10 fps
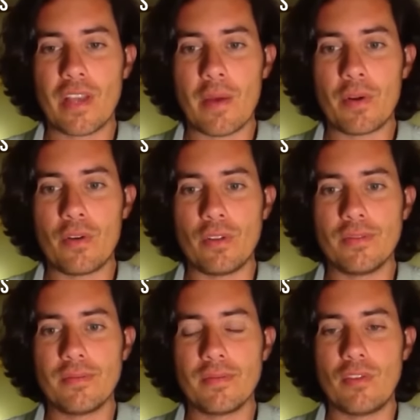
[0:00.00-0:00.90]
of
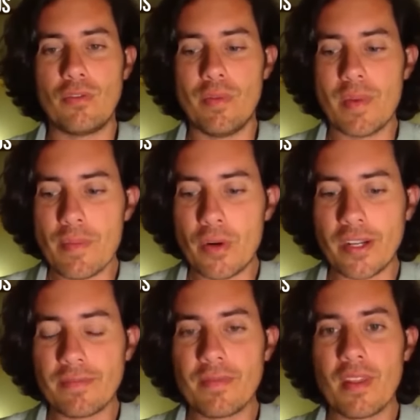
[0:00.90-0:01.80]
Capricorn
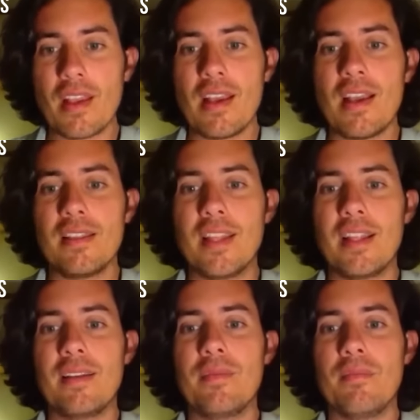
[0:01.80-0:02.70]
remembering
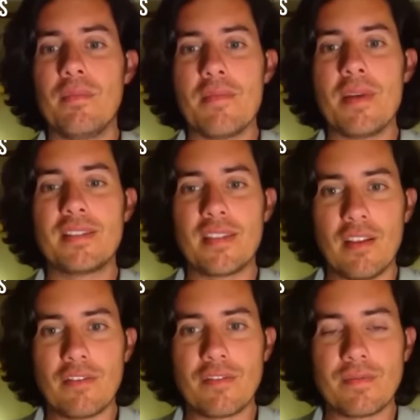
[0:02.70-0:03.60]
that me,
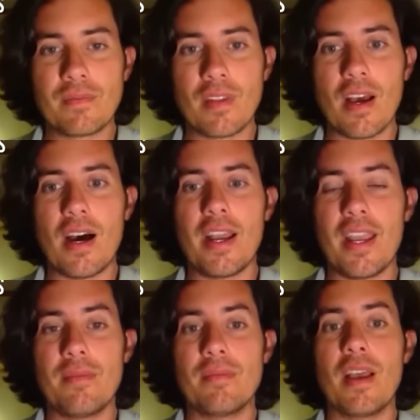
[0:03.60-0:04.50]
myself,
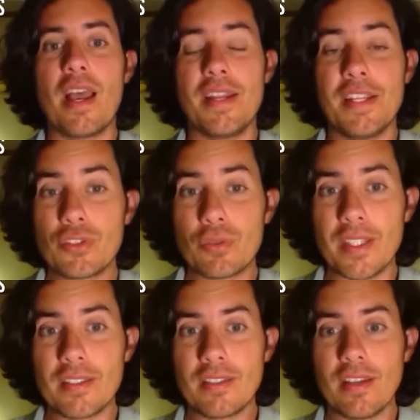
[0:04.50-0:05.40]
I am an
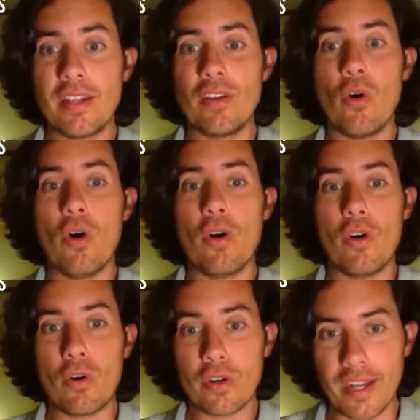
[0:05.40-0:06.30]
instrument, an
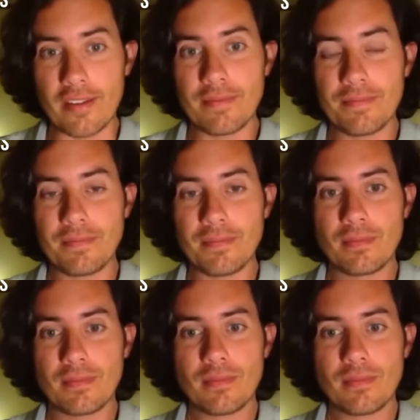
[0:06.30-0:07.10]
organ,